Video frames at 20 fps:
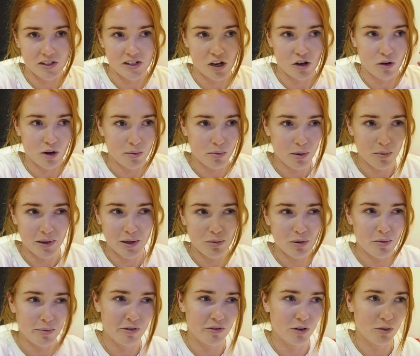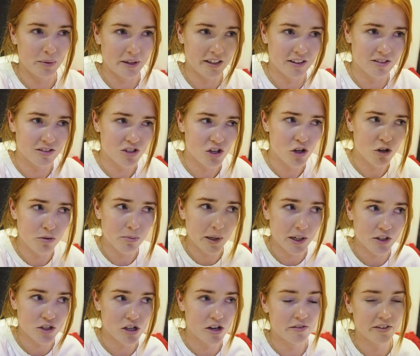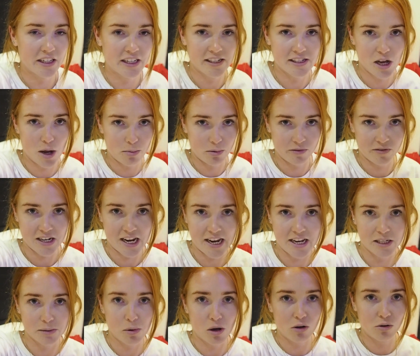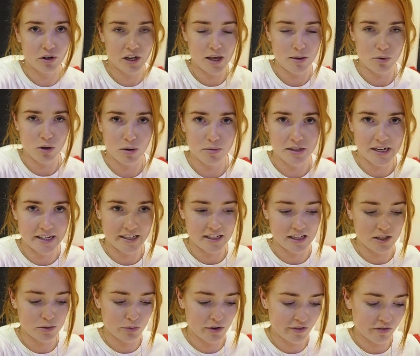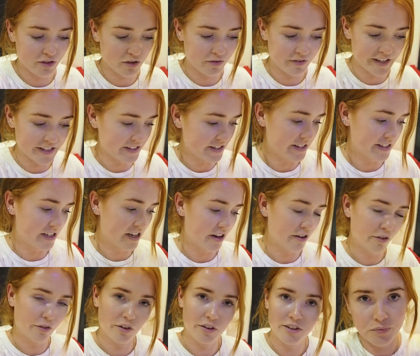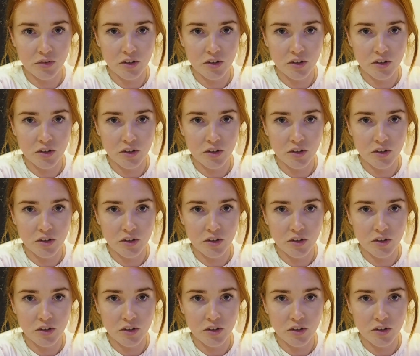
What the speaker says: So I probably won't be filming too much over the next couple of days, but I will keep you updated with the visa stuff.